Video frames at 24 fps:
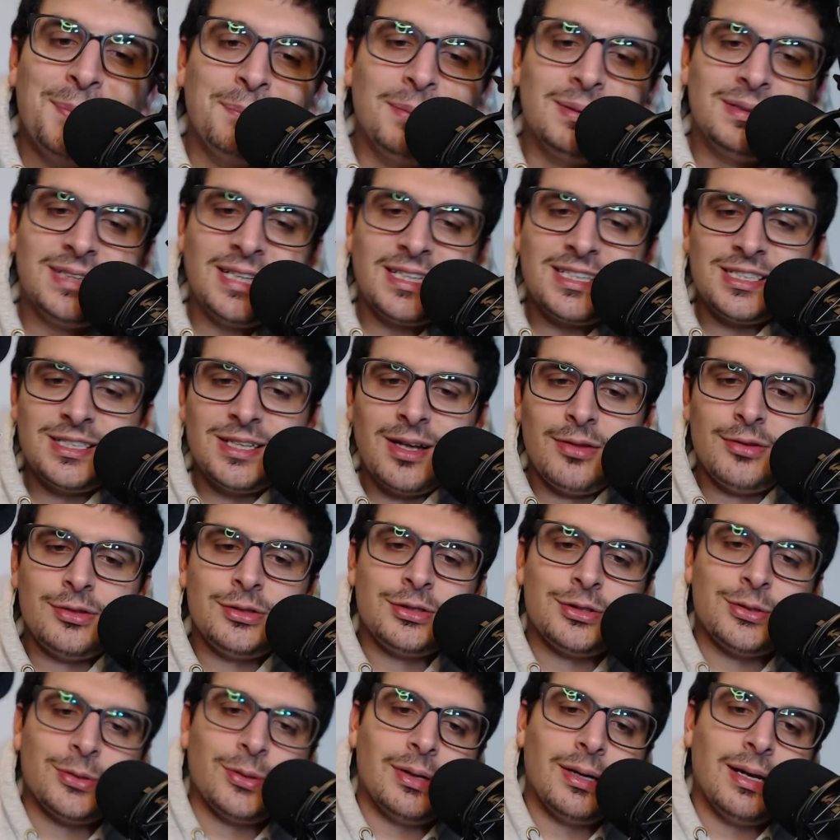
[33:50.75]
But that's another
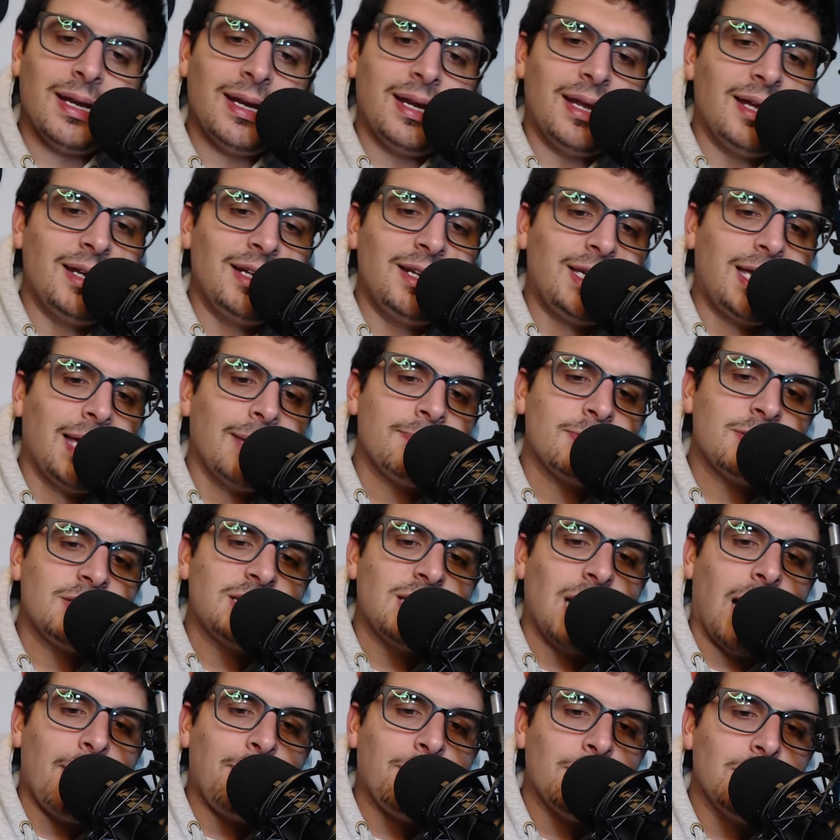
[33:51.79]
story. And he kept
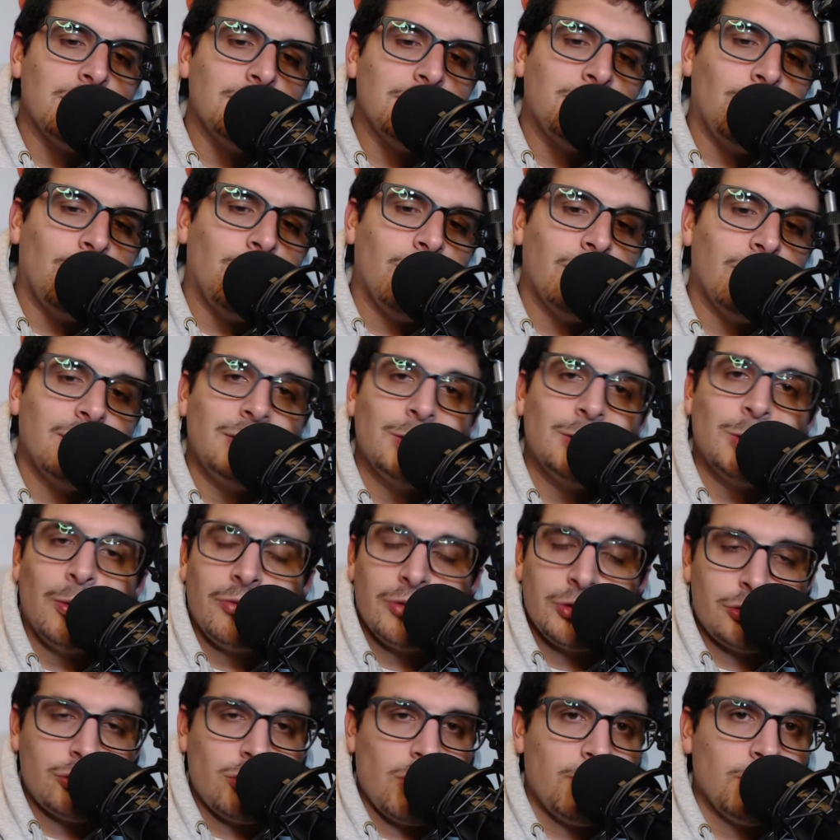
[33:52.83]
stopping the ball and
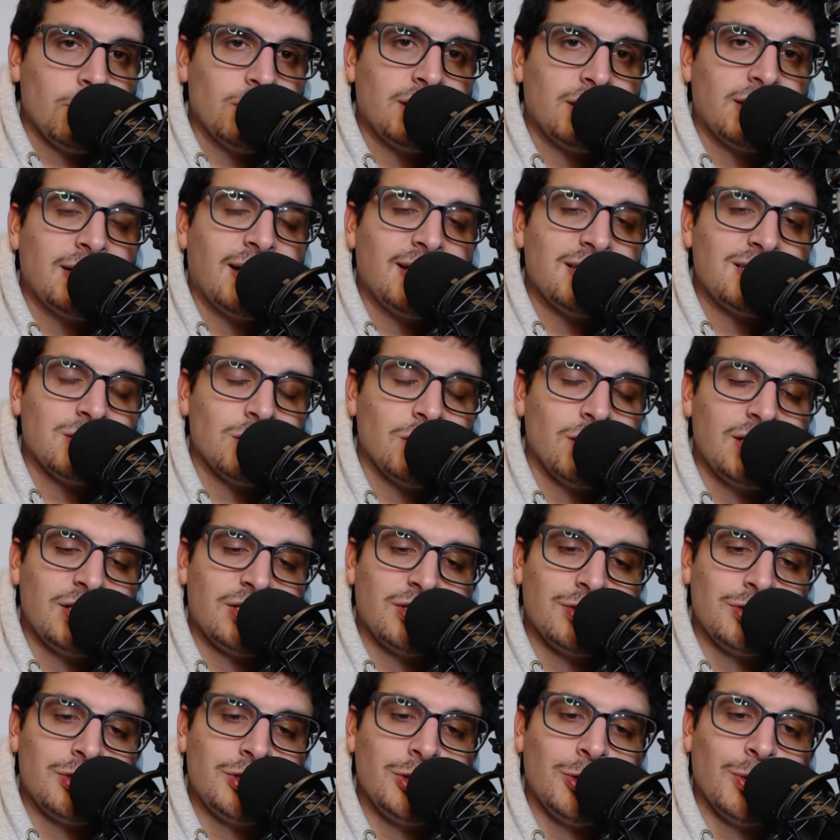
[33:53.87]
over-dribbling in
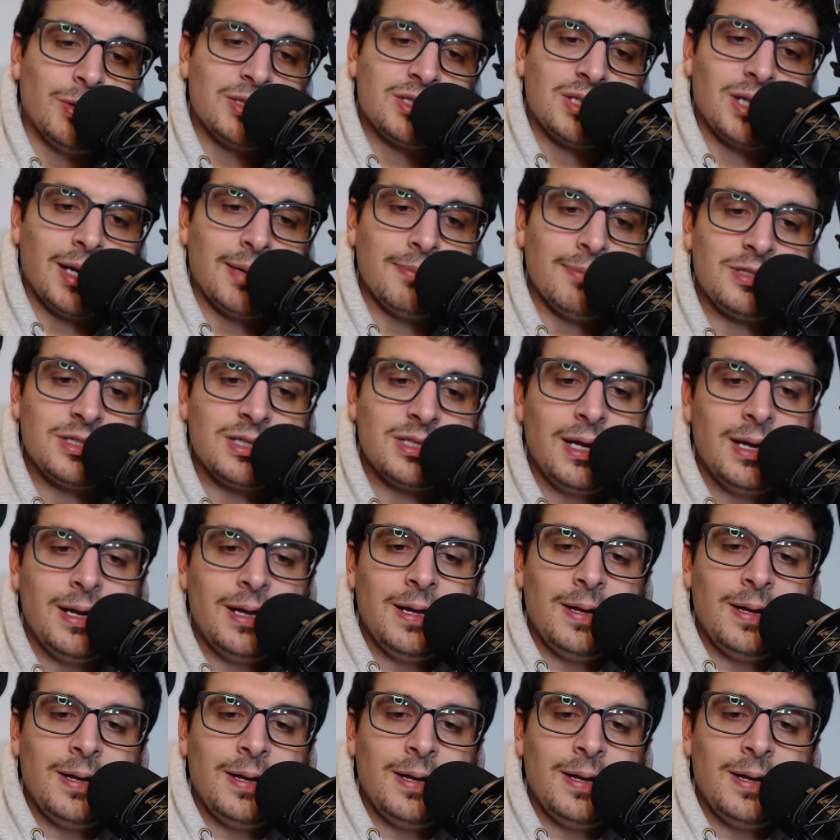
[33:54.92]
isolation too at times,